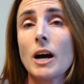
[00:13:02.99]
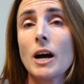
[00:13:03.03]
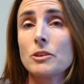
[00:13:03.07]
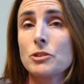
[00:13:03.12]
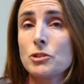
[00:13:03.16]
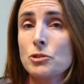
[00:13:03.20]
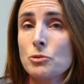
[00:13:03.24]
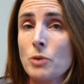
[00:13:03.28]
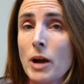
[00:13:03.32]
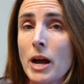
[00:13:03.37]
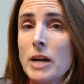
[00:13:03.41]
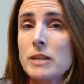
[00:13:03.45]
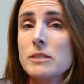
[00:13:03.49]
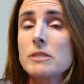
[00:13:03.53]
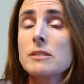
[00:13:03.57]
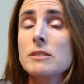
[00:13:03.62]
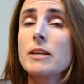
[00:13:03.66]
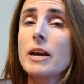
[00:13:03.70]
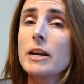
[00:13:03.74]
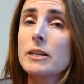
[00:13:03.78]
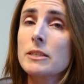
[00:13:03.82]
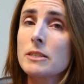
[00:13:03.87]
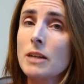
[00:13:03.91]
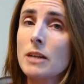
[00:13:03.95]
stress,
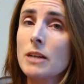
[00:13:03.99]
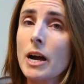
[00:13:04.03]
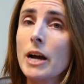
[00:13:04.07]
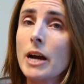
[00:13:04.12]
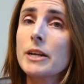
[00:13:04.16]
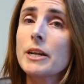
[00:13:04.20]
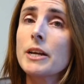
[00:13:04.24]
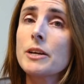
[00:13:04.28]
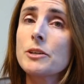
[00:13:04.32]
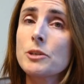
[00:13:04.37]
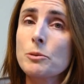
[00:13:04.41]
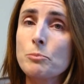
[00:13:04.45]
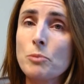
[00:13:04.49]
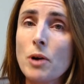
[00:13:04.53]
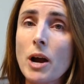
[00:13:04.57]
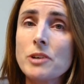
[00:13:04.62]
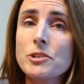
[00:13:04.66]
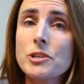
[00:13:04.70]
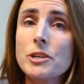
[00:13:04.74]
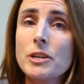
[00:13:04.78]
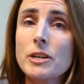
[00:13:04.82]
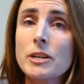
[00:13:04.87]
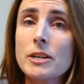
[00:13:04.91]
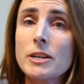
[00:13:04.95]
anxiety, and
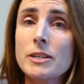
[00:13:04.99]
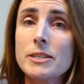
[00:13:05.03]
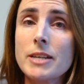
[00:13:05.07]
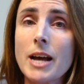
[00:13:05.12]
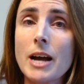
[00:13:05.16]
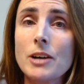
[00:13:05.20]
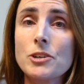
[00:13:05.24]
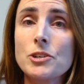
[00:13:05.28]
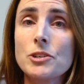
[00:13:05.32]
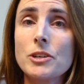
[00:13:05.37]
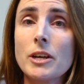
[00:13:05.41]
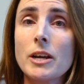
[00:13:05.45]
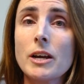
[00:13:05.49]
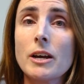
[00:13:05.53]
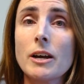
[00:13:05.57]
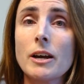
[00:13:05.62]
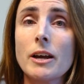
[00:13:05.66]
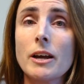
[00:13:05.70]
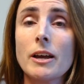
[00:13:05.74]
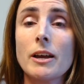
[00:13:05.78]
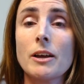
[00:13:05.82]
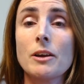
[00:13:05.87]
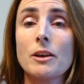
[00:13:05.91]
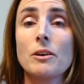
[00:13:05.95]
depression is actually
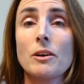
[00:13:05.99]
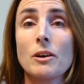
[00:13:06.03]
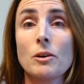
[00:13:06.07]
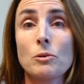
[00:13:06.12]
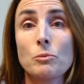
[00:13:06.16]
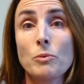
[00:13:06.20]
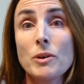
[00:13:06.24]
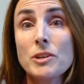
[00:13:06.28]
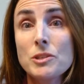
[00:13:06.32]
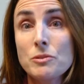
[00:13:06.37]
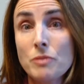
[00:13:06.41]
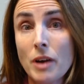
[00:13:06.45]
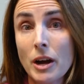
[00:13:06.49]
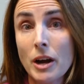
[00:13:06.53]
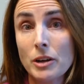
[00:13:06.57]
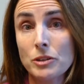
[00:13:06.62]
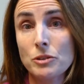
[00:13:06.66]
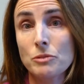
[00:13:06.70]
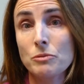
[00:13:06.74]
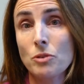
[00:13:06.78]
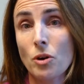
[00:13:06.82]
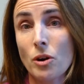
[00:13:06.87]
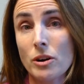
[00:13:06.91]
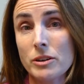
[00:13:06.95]
a risk
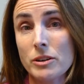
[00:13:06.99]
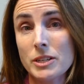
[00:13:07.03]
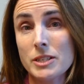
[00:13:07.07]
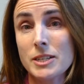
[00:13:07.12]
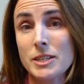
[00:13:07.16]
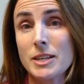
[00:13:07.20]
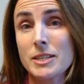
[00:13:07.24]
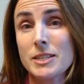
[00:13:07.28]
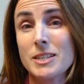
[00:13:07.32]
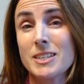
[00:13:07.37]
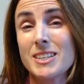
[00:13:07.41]
factor for heart disease,